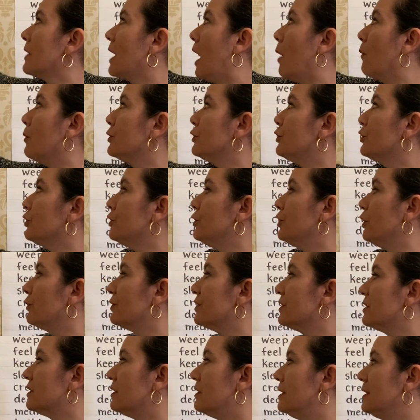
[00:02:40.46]
I want you to
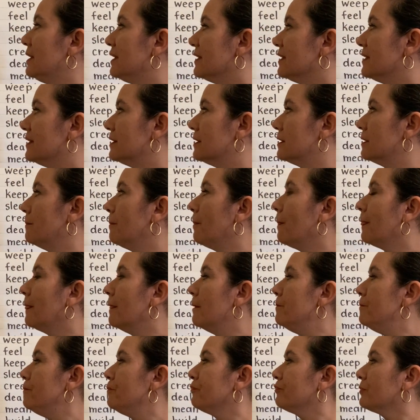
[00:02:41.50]
notice this.
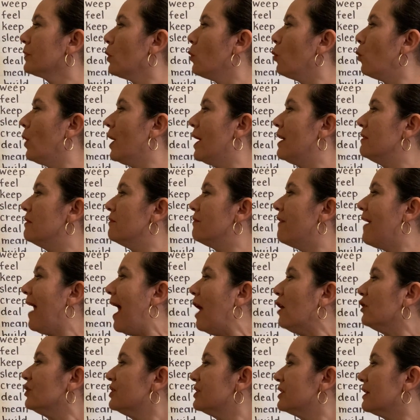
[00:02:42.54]
When
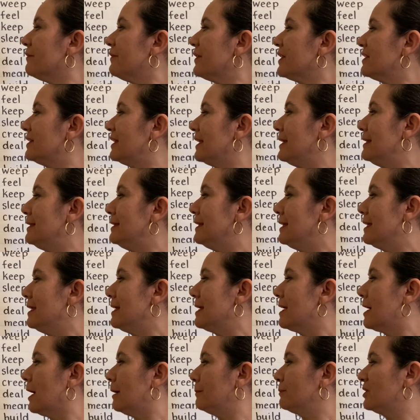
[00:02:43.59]
vowel suffix
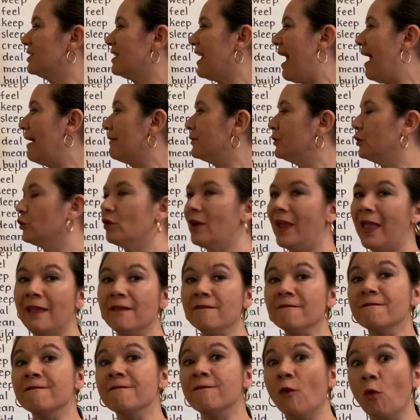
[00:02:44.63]
ed comes after
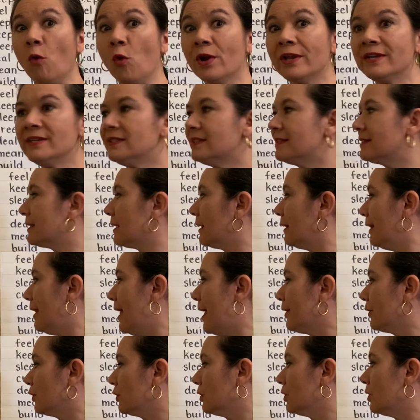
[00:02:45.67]
a voiced
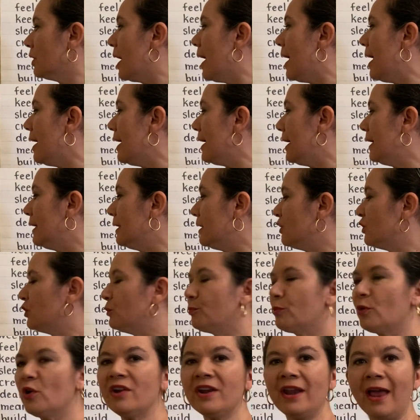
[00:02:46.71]
letter, it is
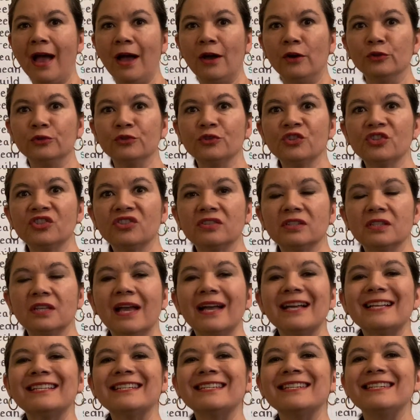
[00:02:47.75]
pronounced
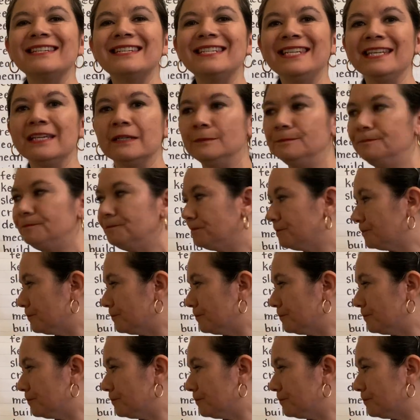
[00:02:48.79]
d.